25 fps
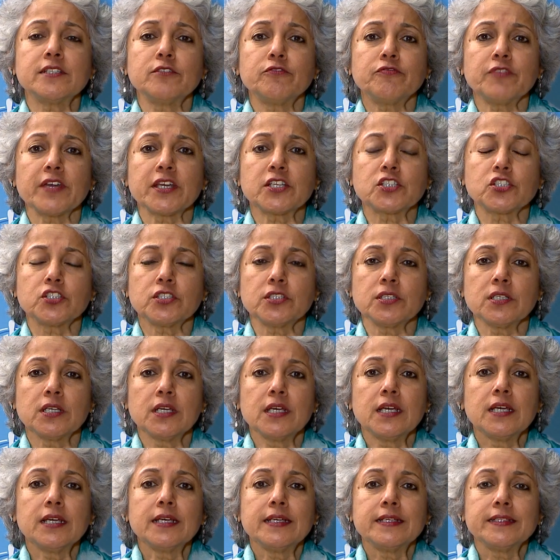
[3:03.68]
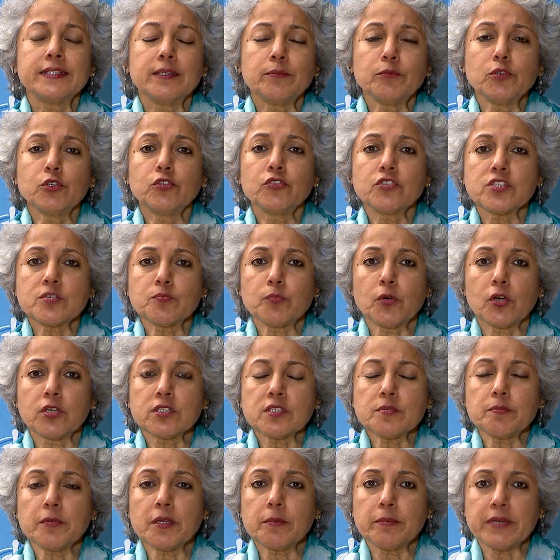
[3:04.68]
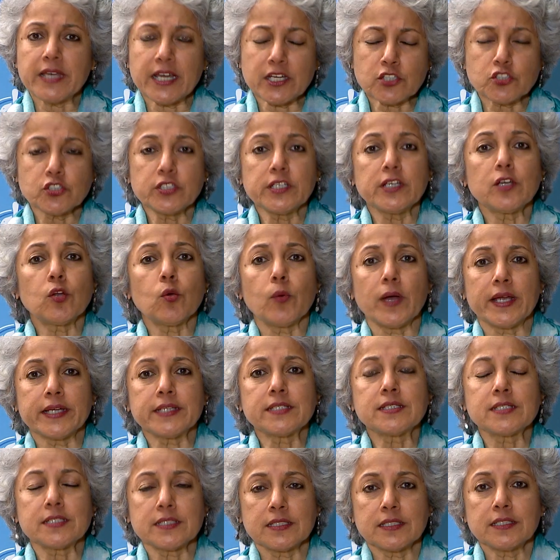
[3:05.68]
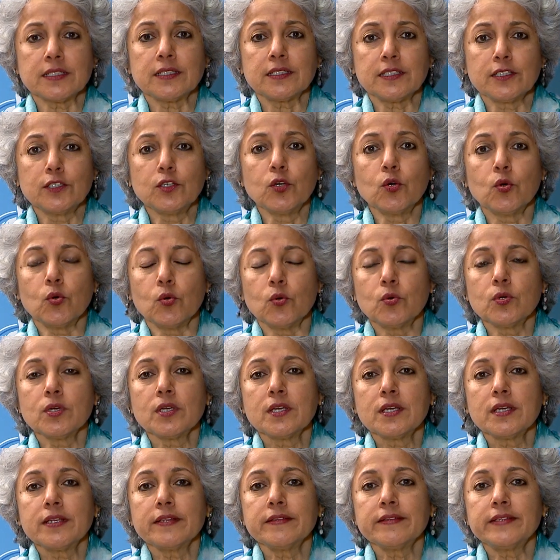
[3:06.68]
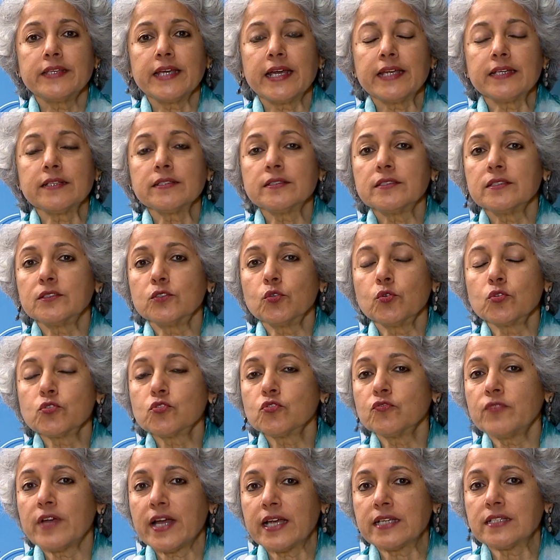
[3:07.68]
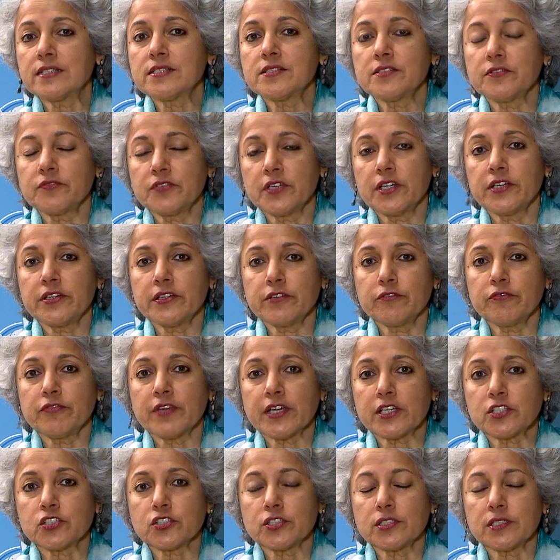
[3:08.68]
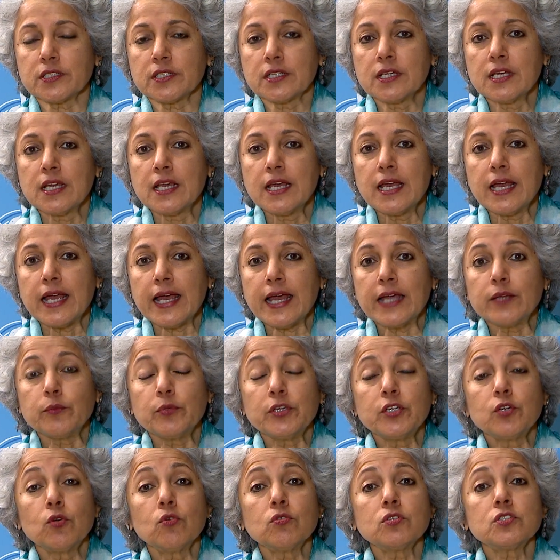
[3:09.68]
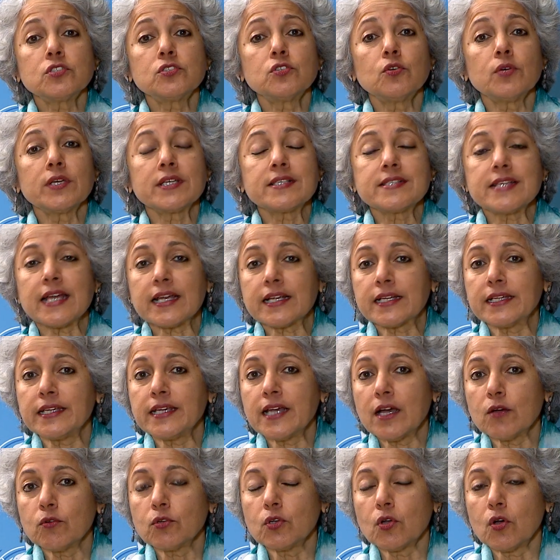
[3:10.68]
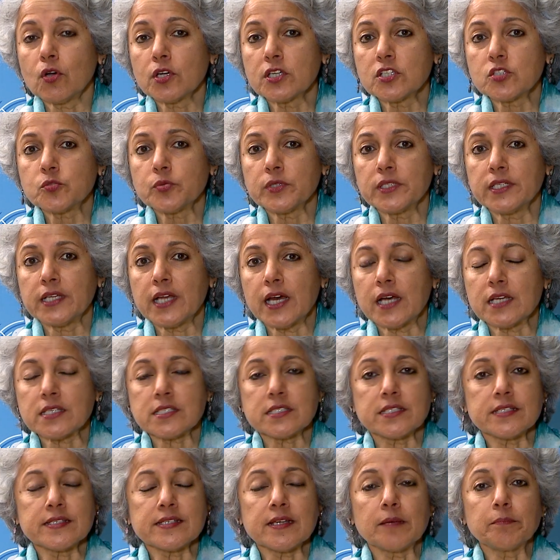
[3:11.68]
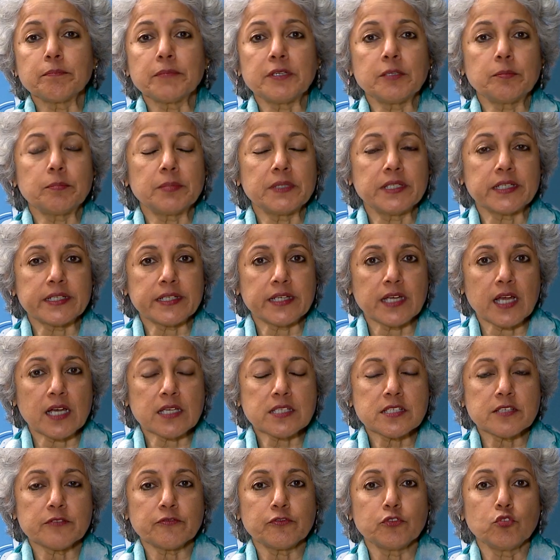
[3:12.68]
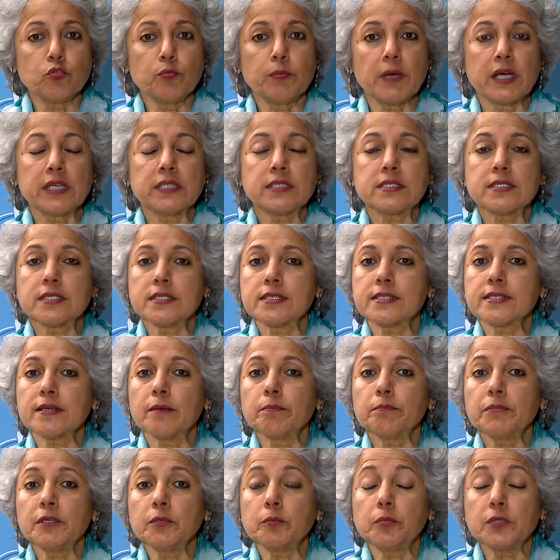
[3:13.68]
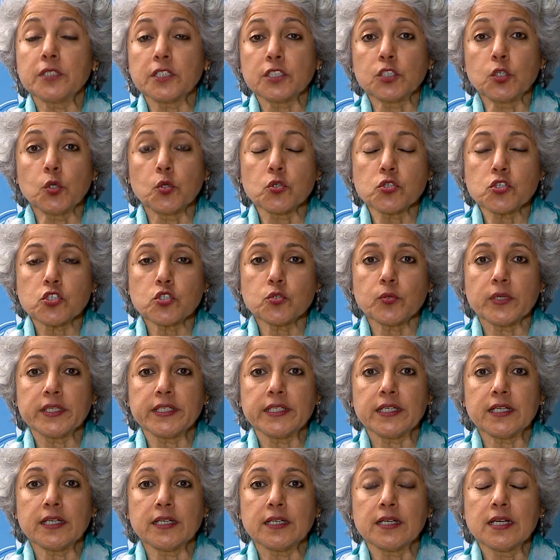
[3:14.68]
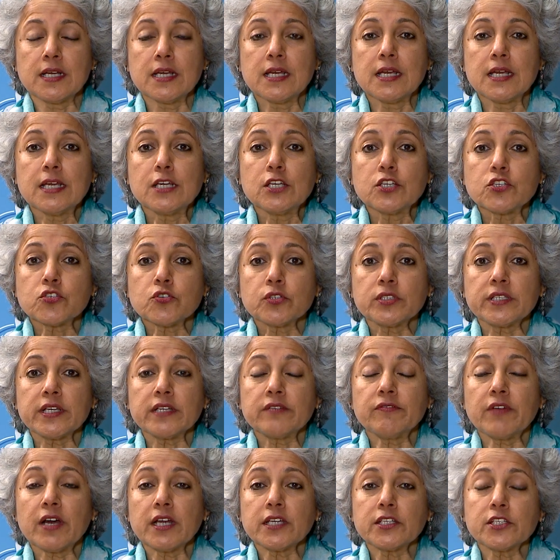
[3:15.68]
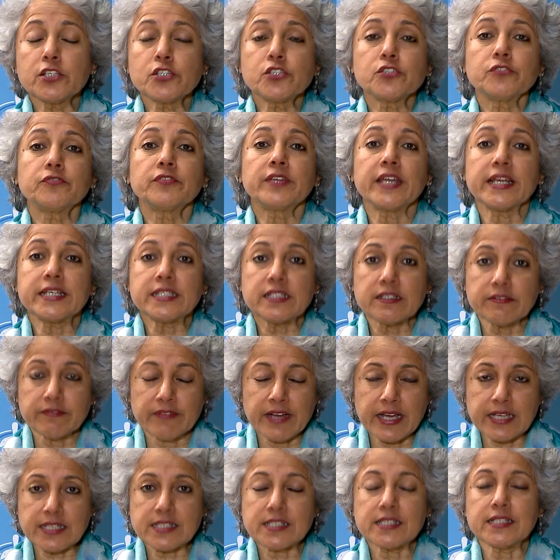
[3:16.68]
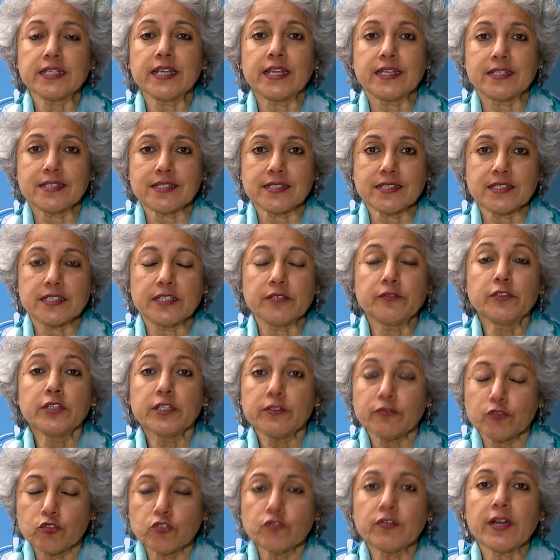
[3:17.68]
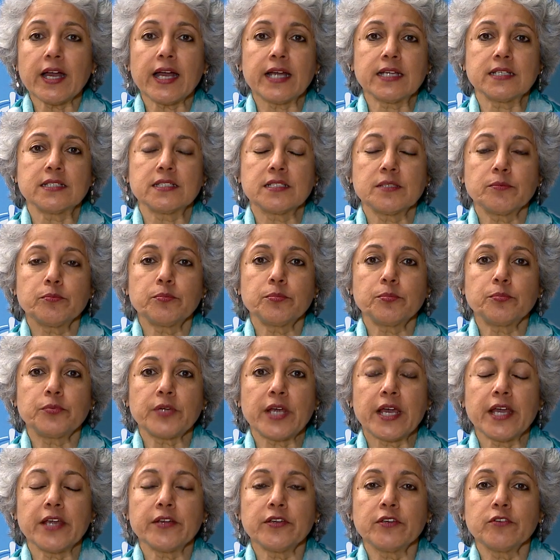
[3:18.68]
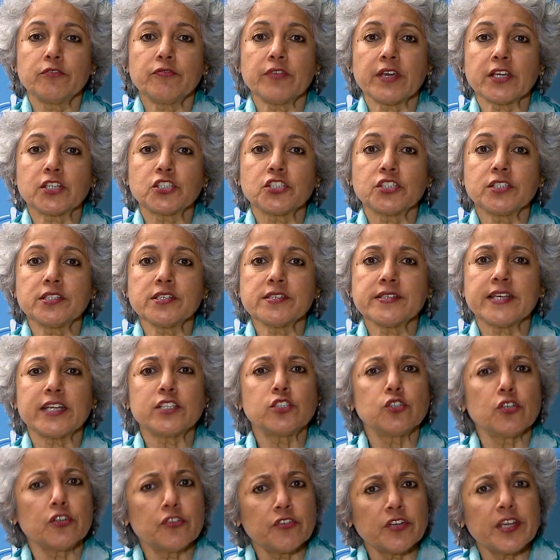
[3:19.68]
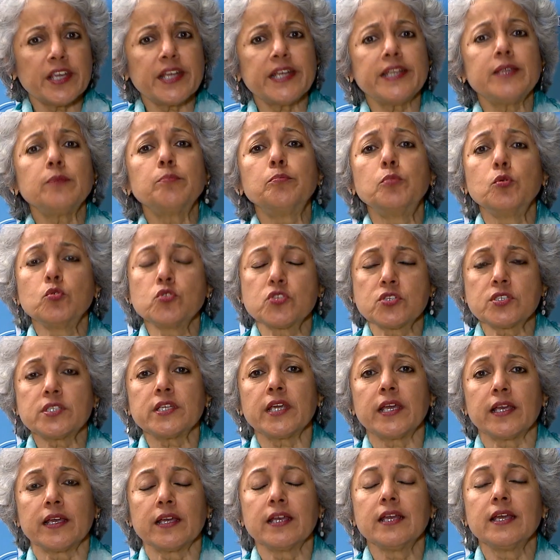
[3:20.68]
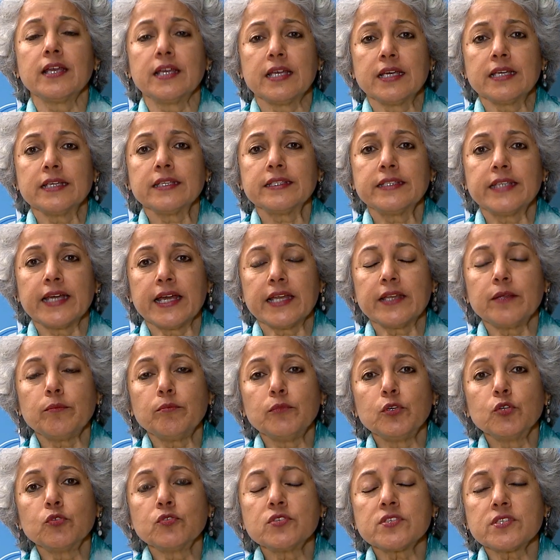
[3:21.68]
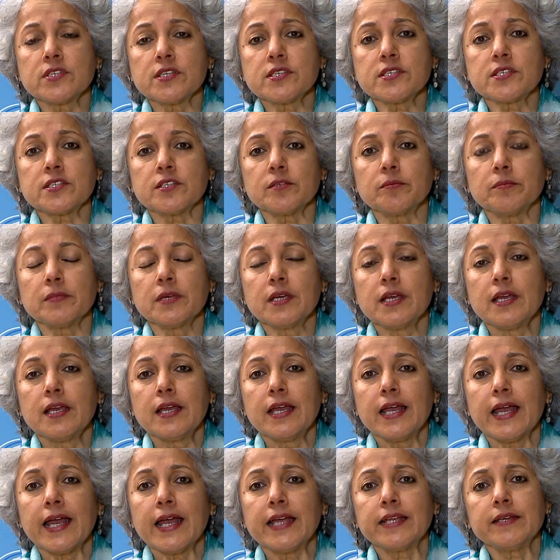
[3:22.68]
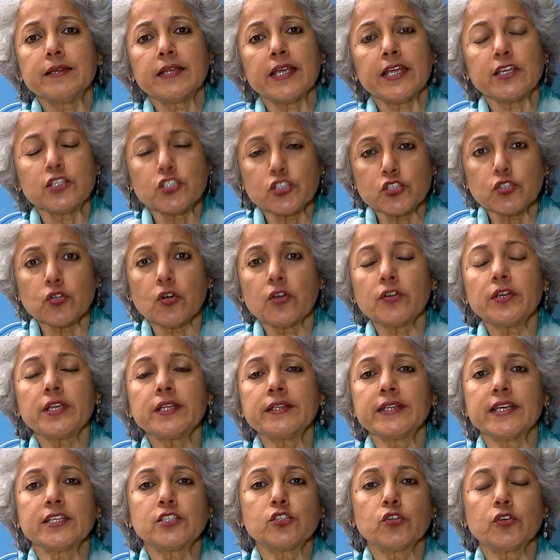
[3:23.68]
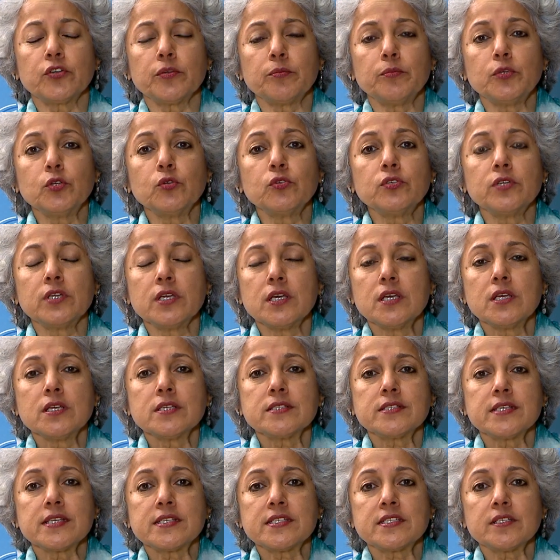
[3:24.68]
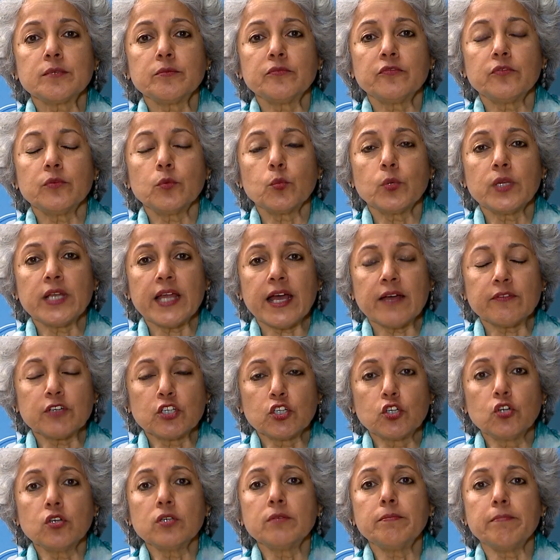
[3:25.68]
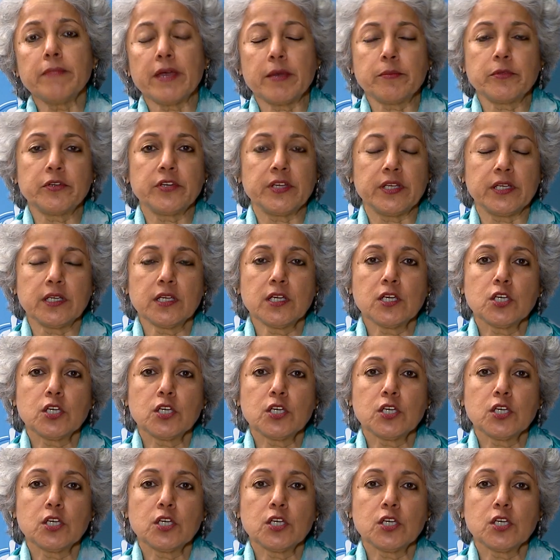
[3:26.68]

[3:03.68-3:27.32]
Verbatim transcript: infection, the immune response may be actually quite low than those who've had a severe infection. And we don't know exactly how long it will last. In some people, it lasts a few months. In some people, it goes to a year. So the advantage of getting vaccinated, even if you've had prior infection is that you're really boosting that immune system and ensuring that your immune system will have a good memory